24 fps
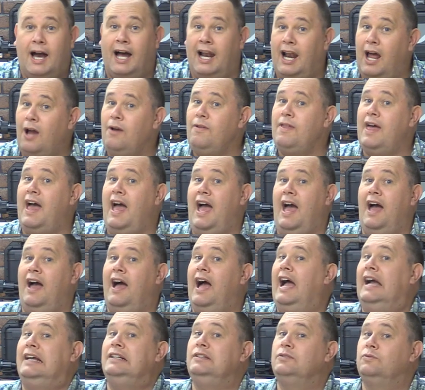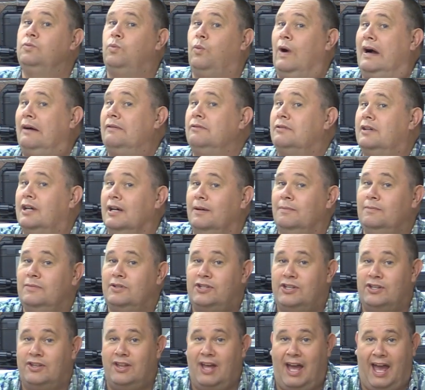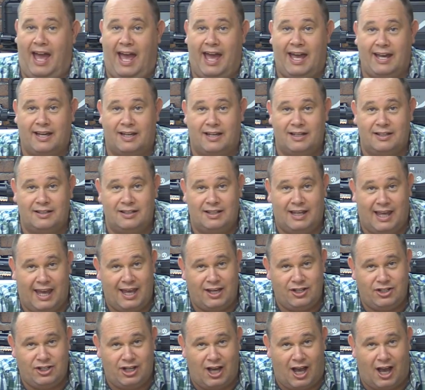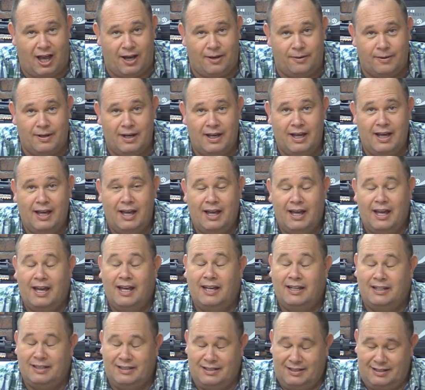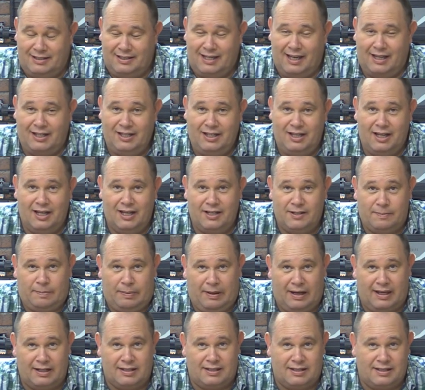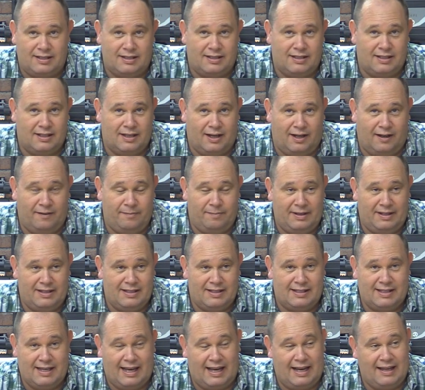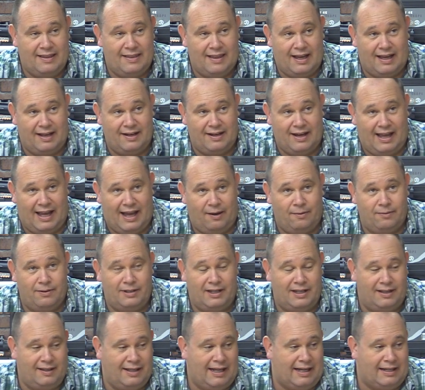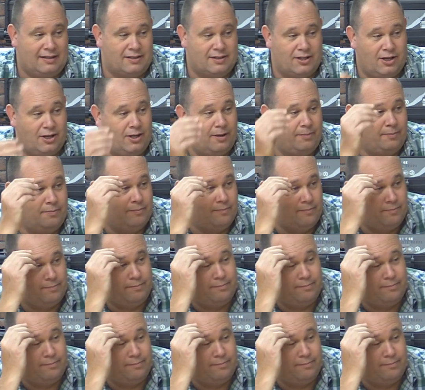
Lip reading: Hello there, and welcome to the Airgun Gear Show. 10 years plus, I've been saying that now, and in that time,